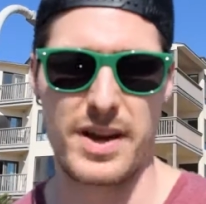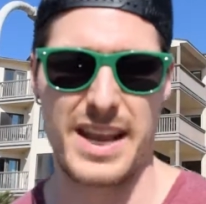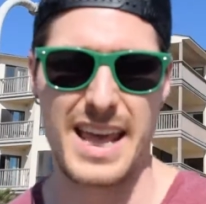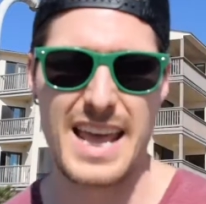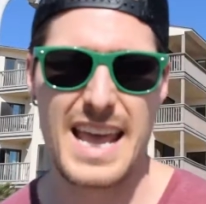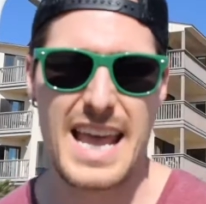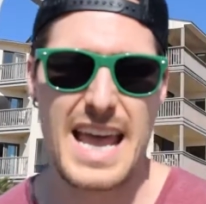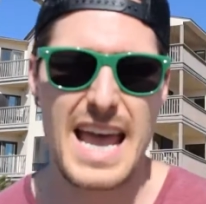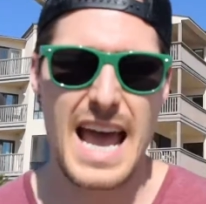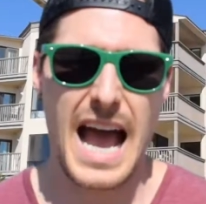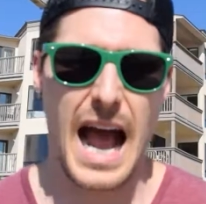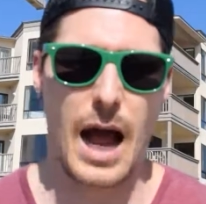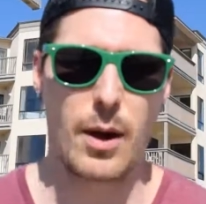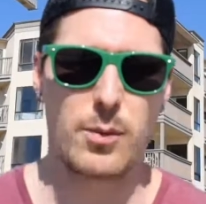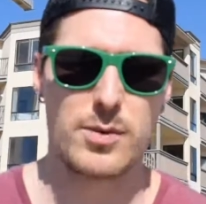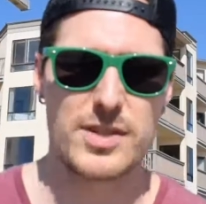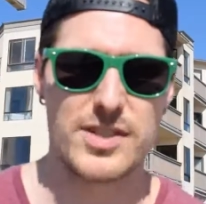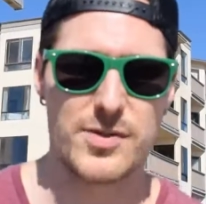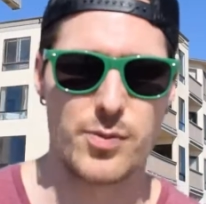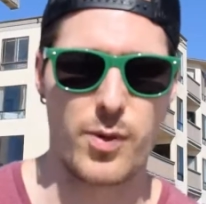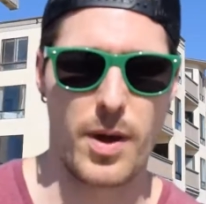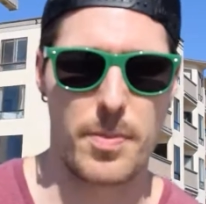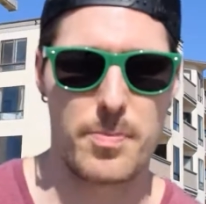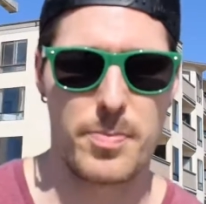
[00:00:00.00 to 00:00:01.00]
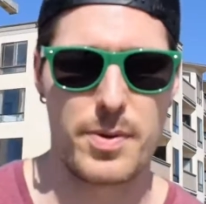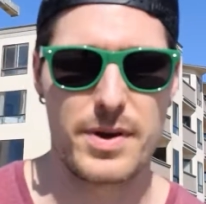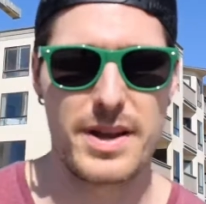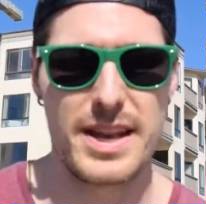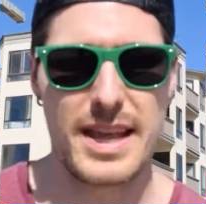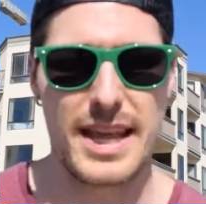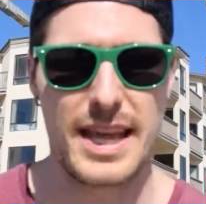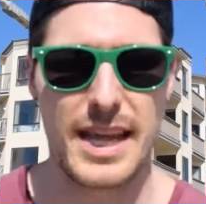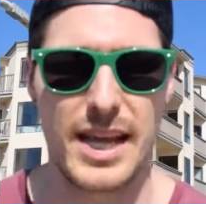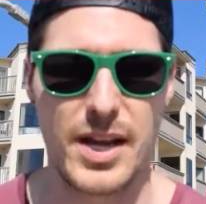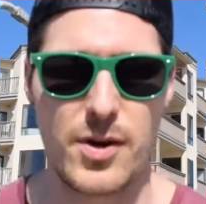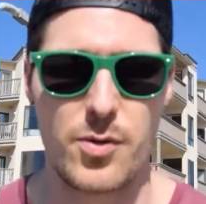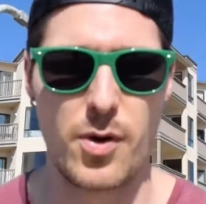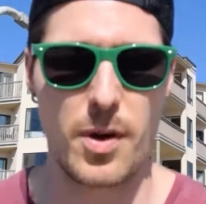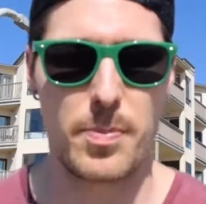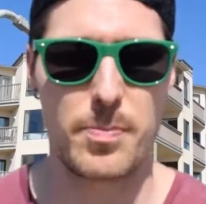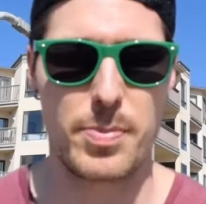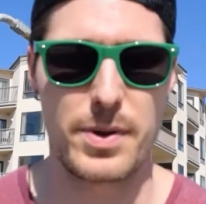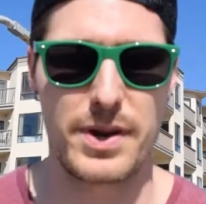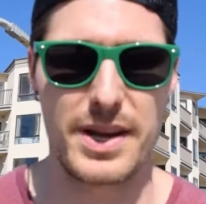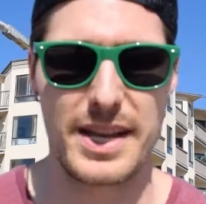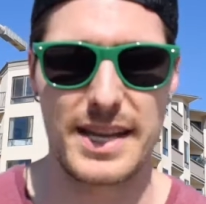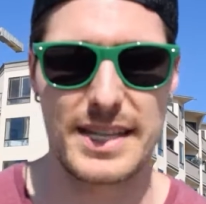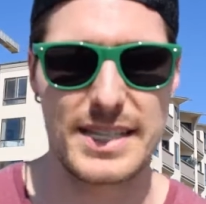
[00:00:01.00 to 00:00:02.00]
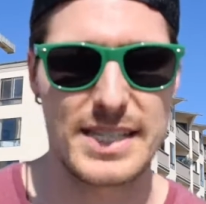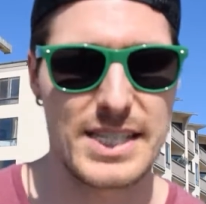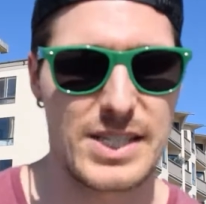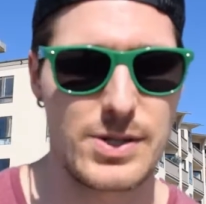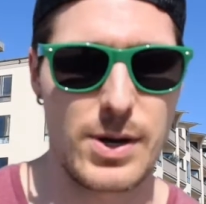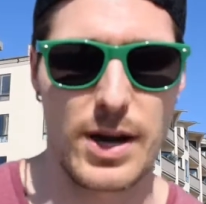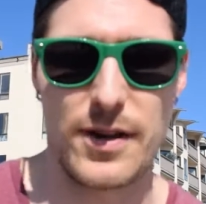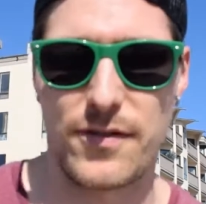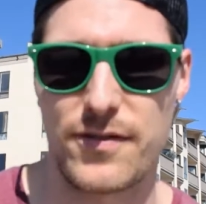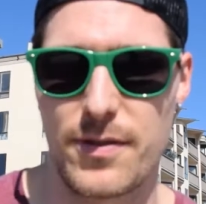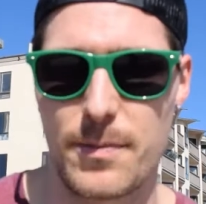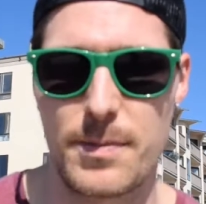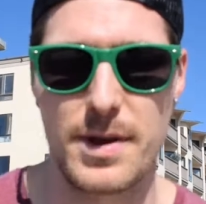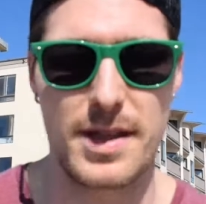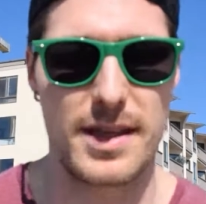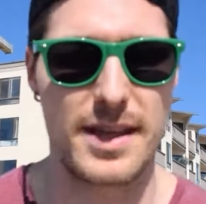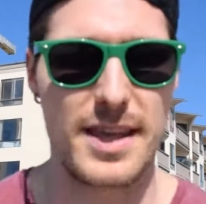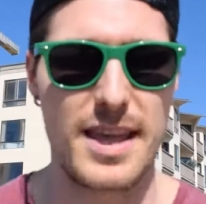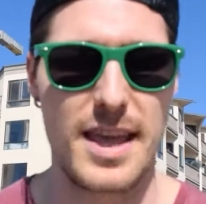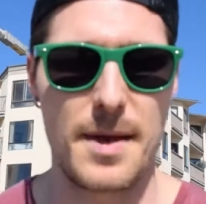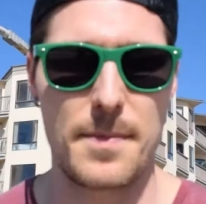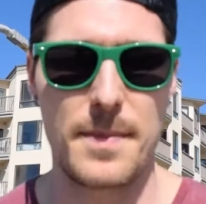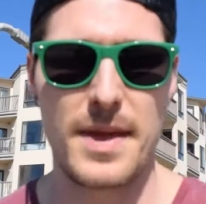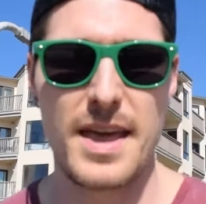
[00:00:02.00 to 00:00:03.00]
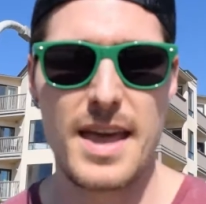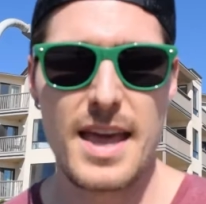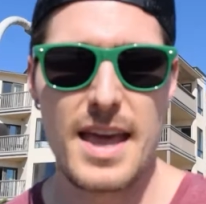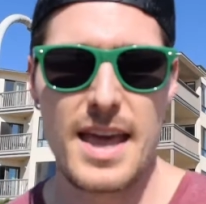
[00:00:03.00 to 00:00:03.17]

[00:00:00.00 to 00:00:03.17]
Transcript: I was ripping it and gripping it and straight from the hip.